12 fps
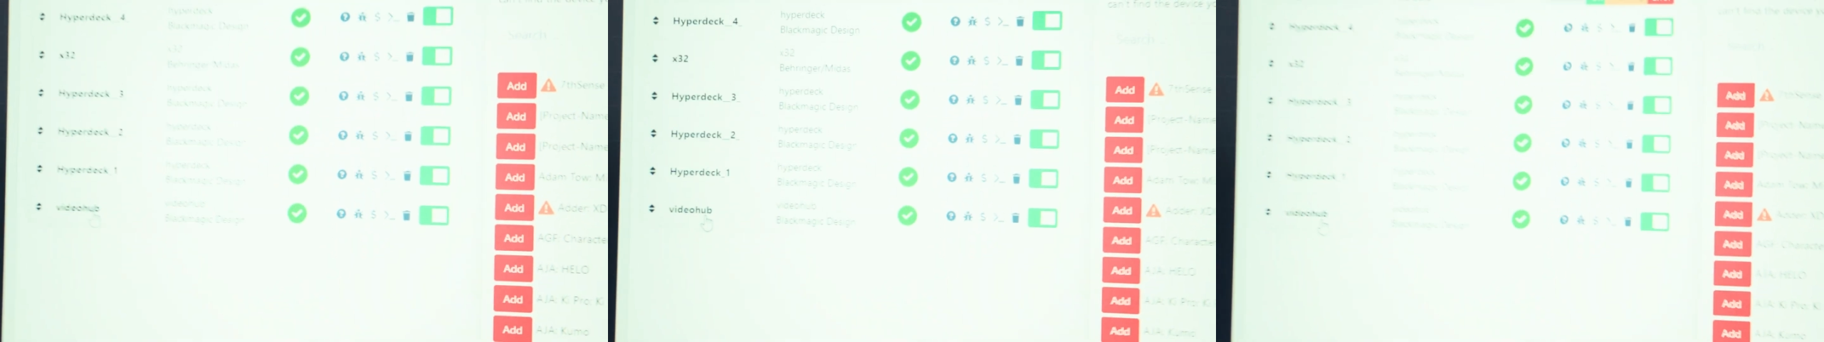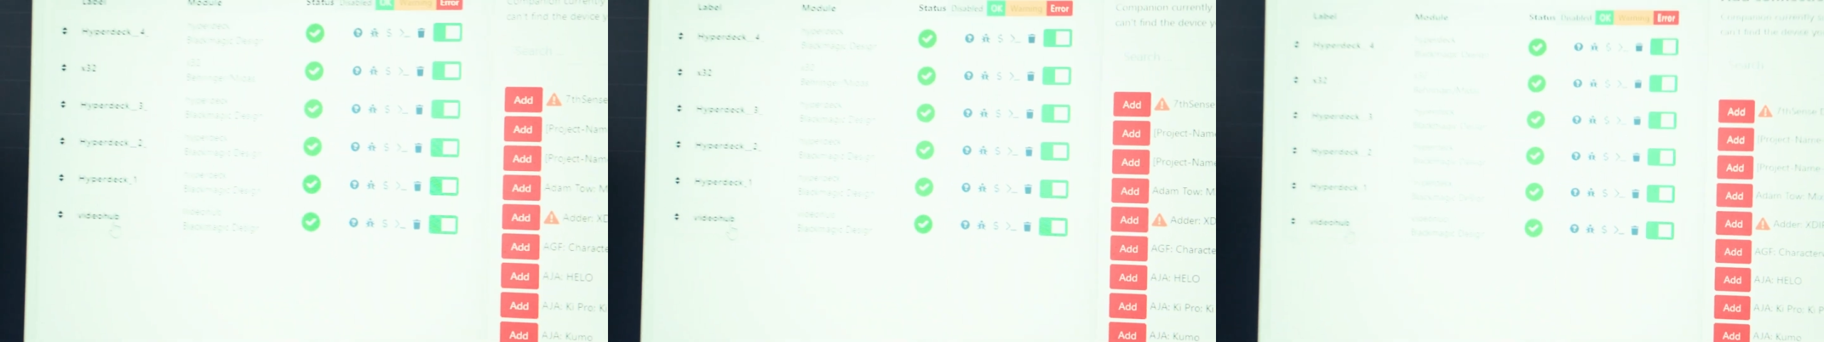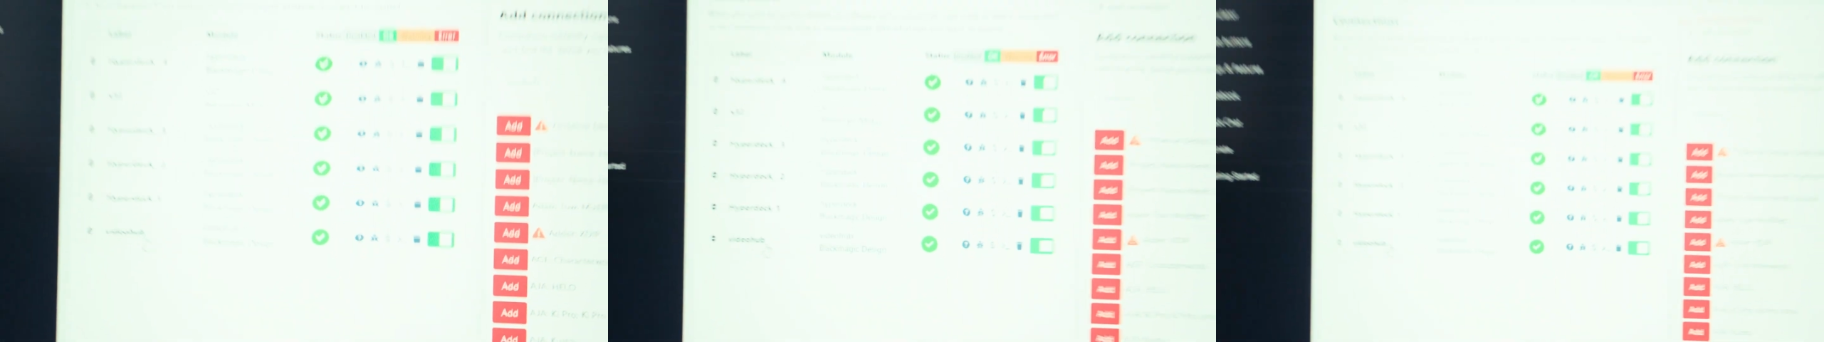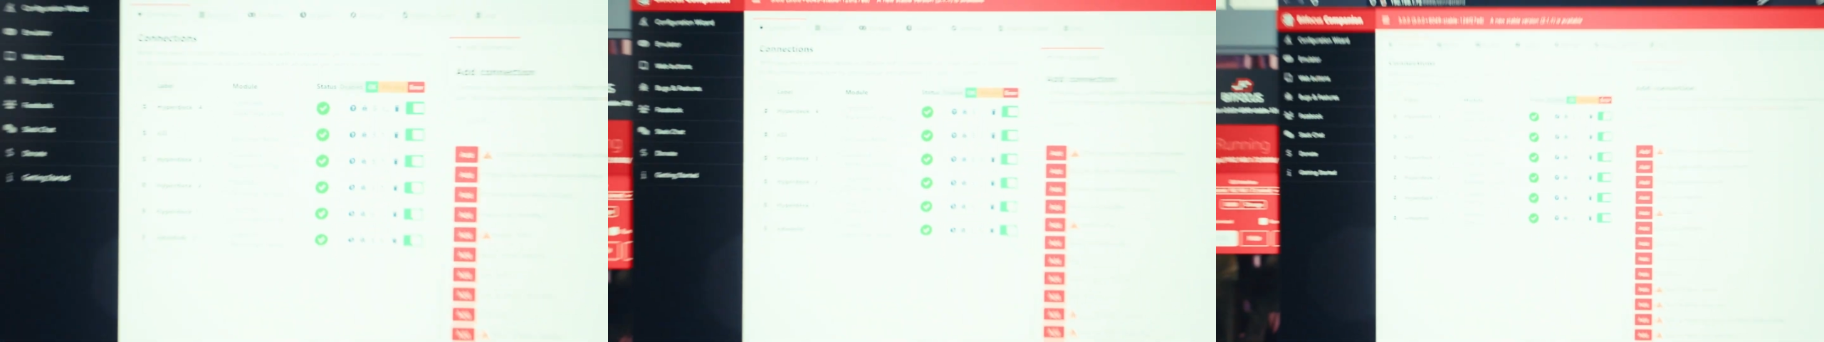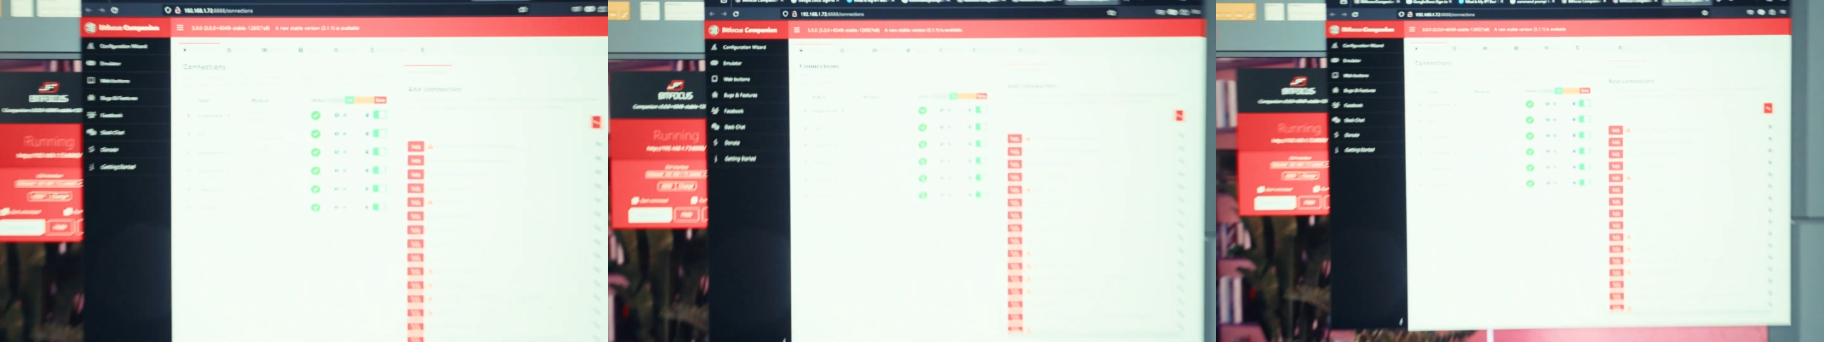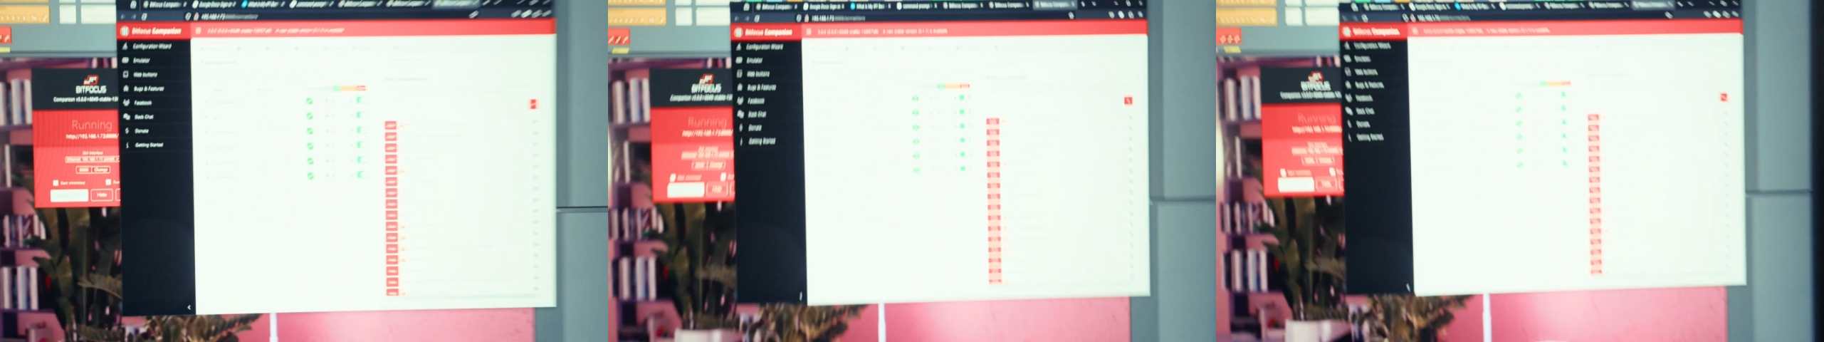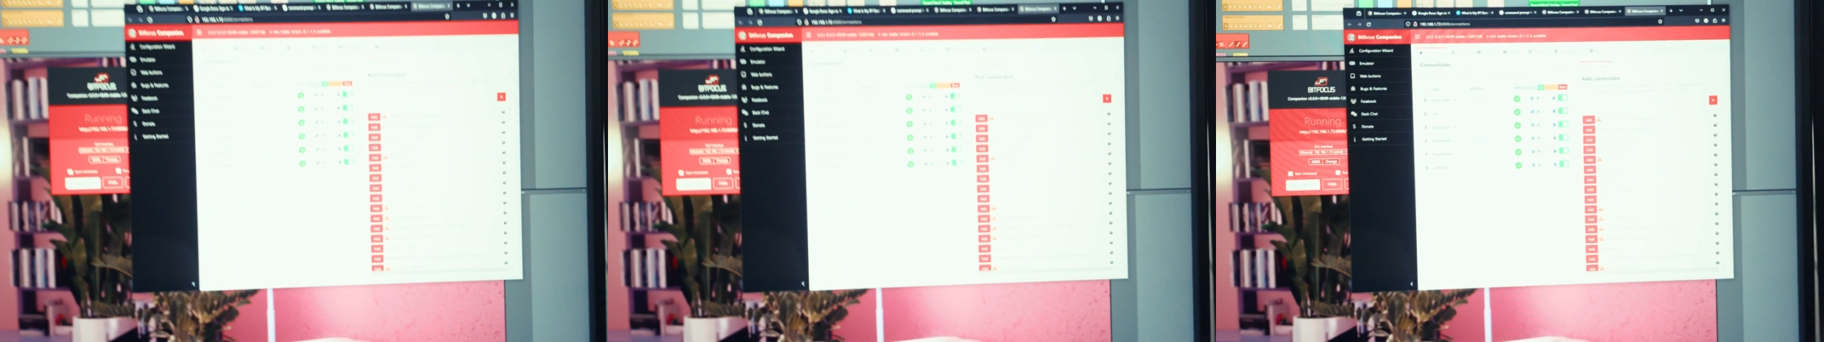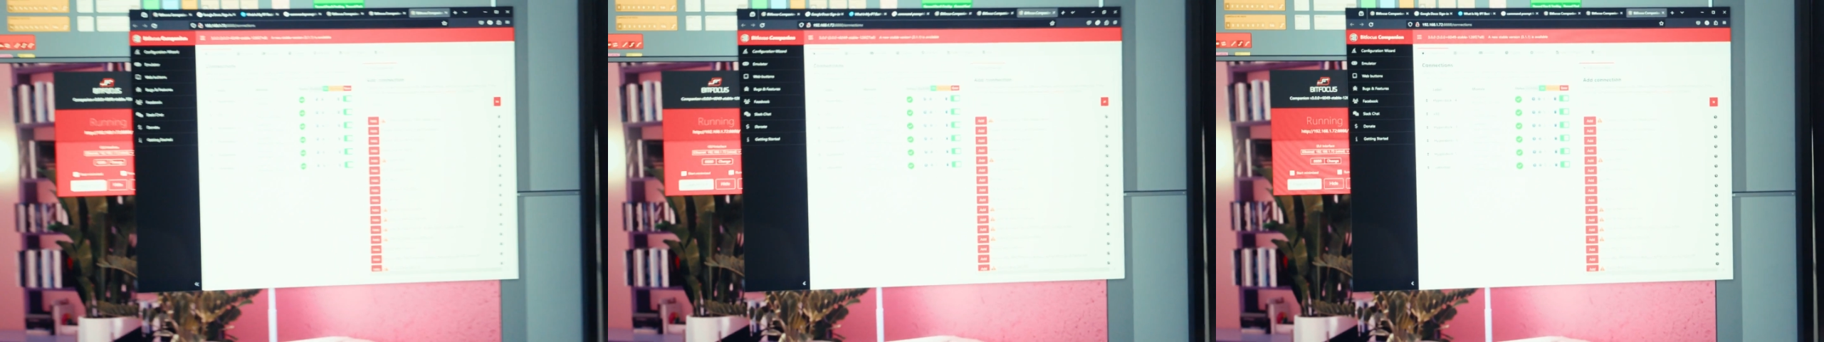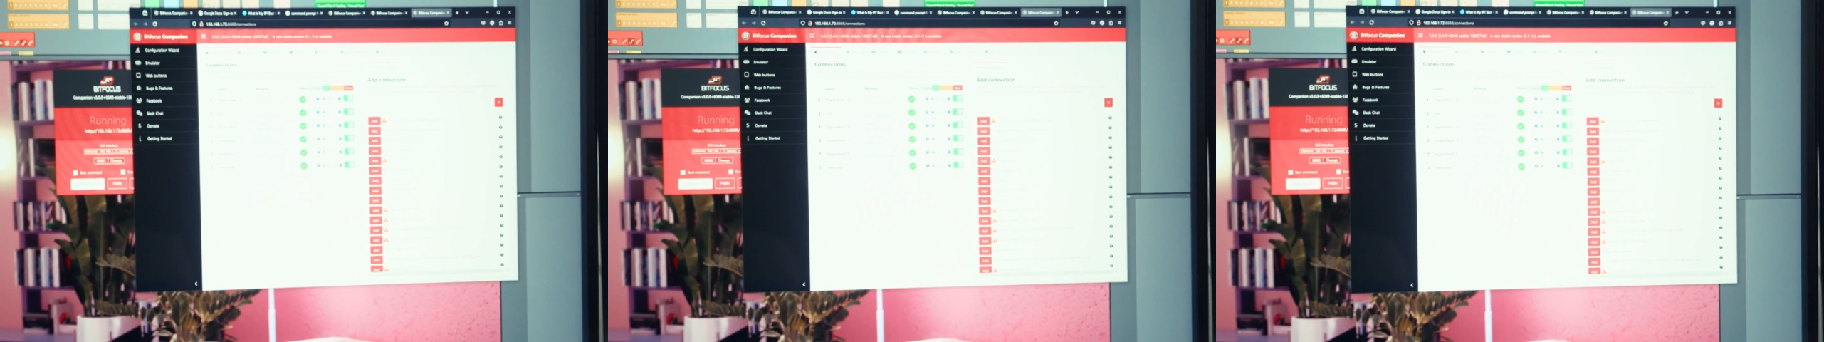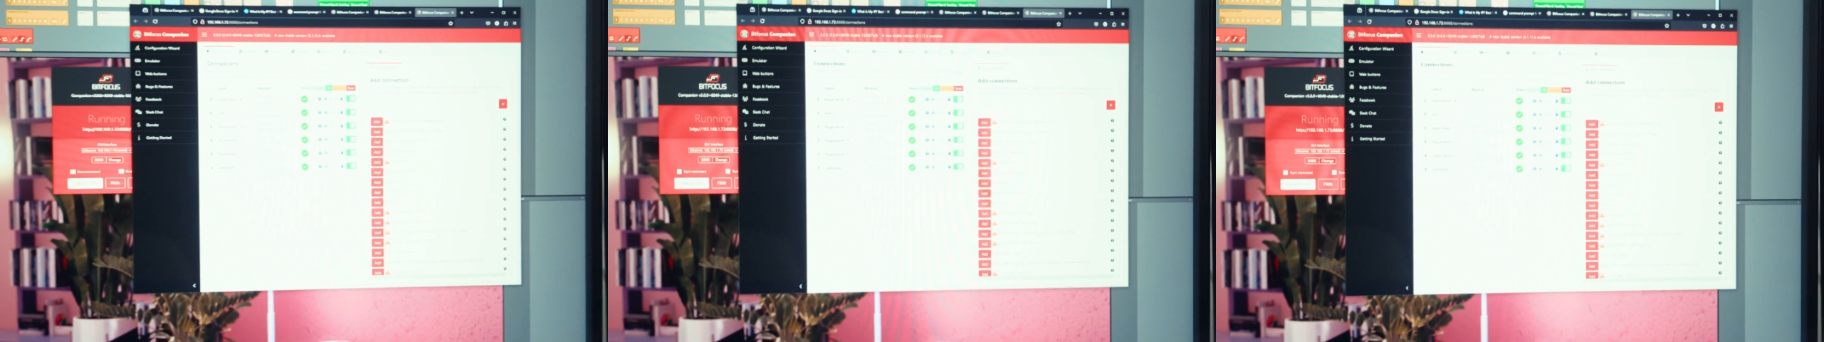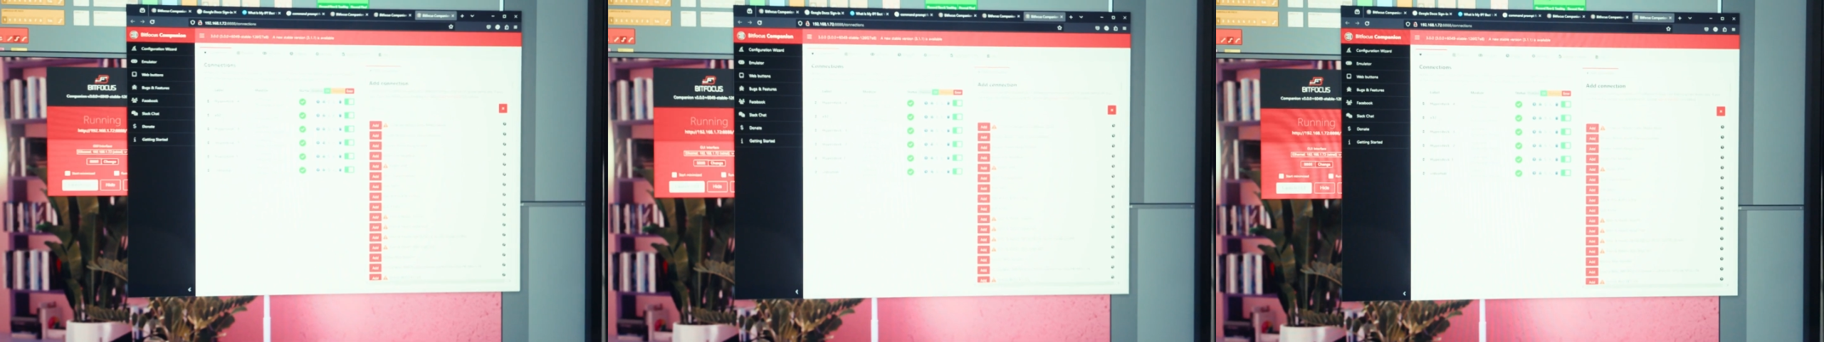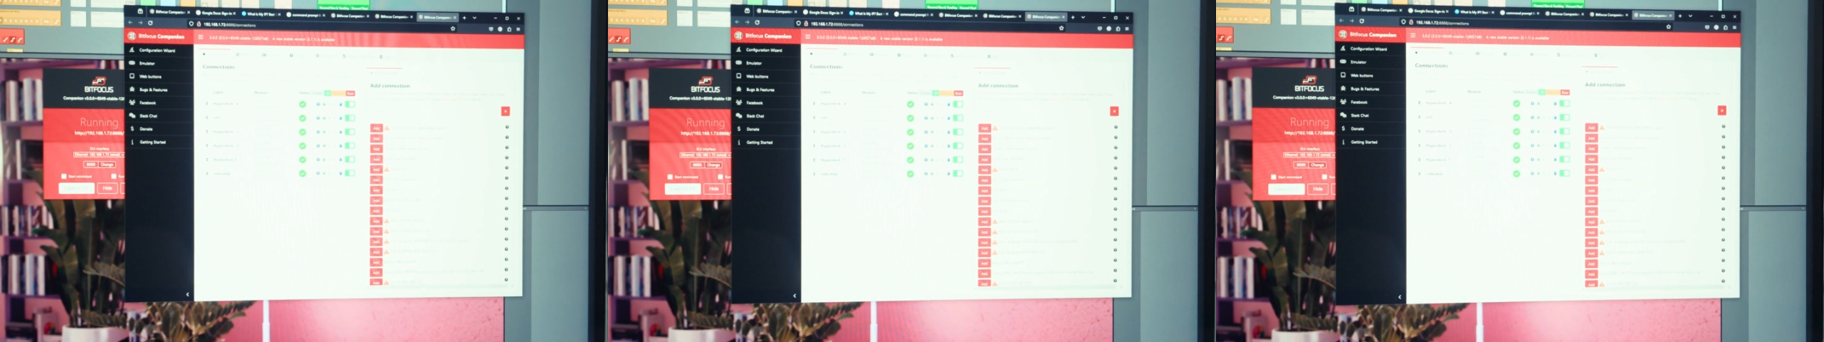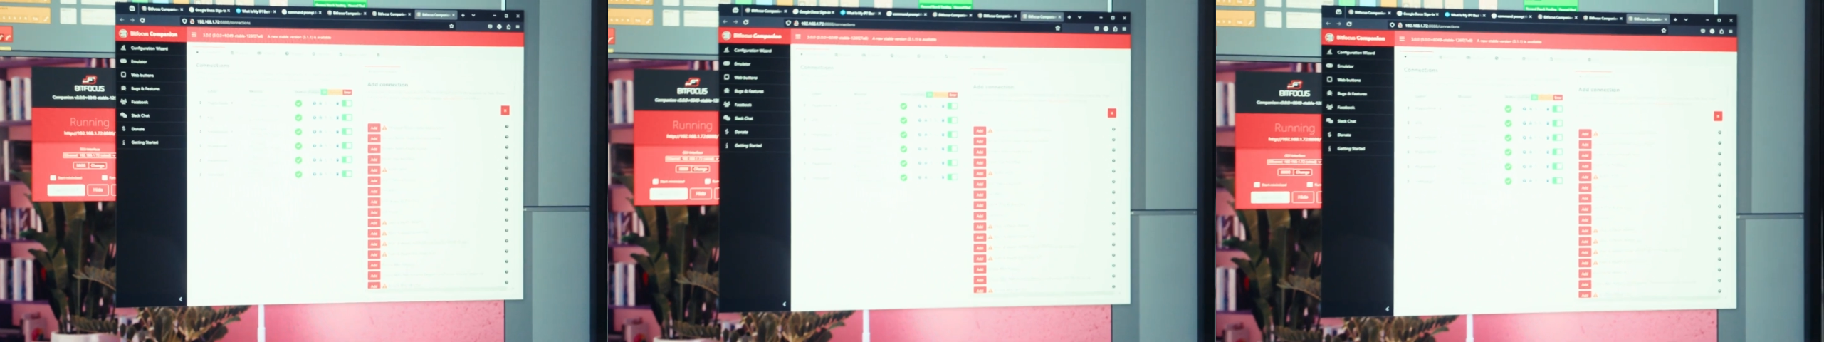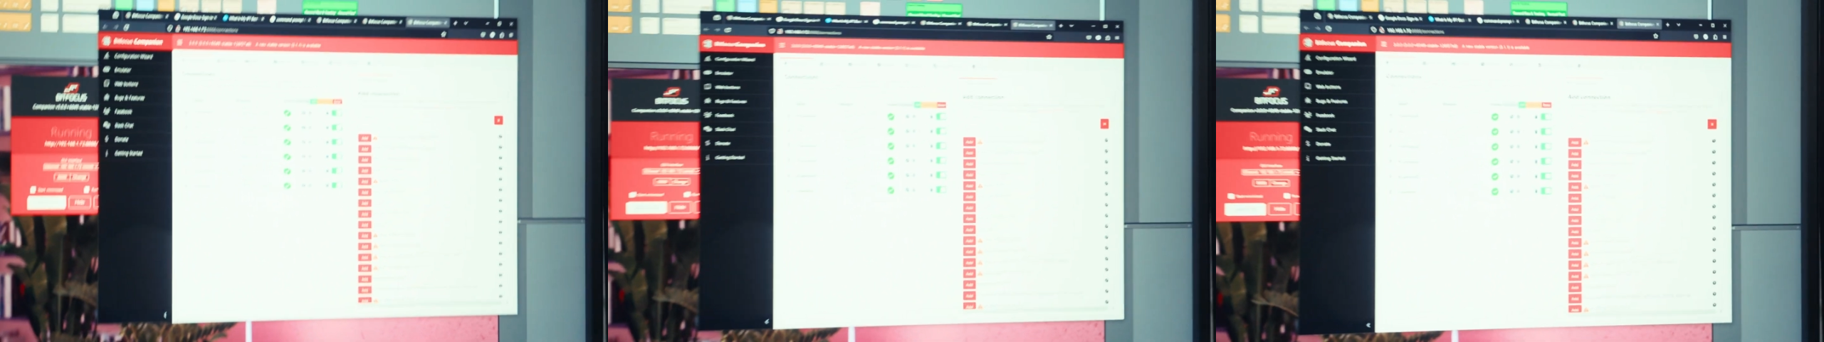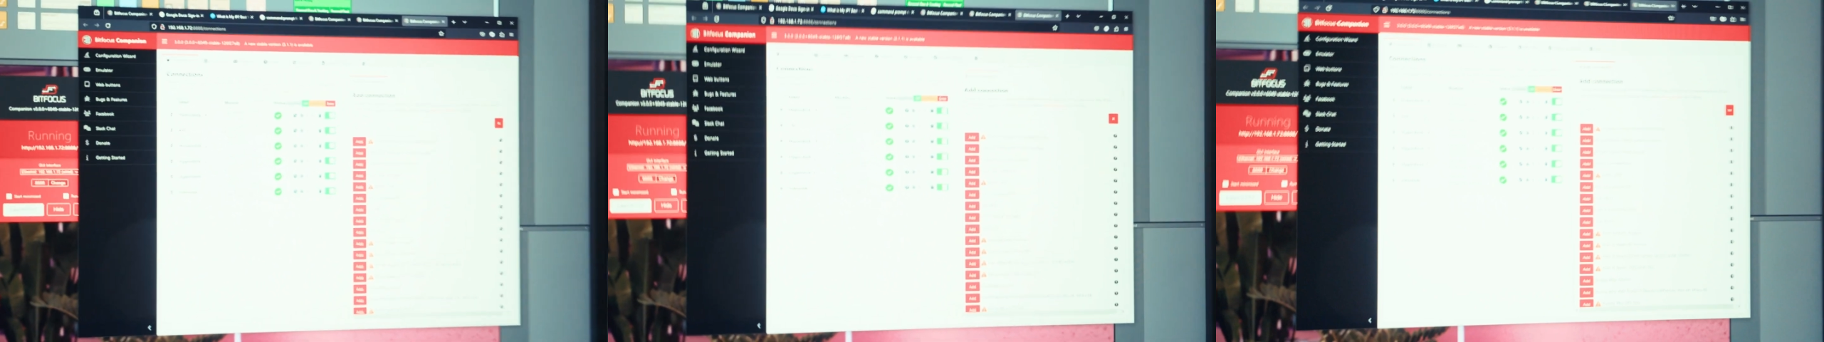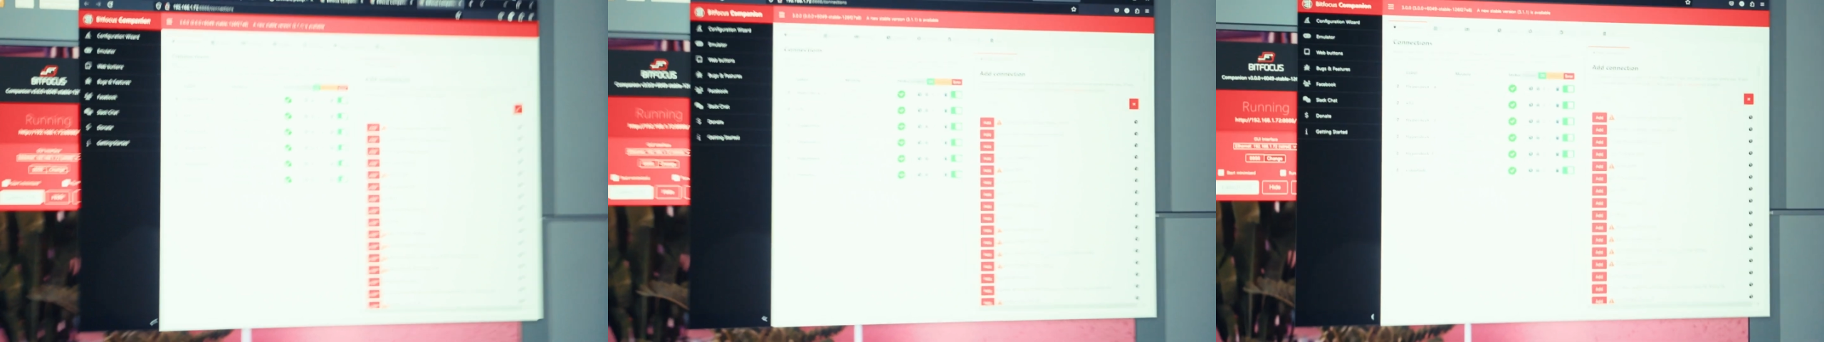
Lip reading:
No face is visible, so there are no lips to read.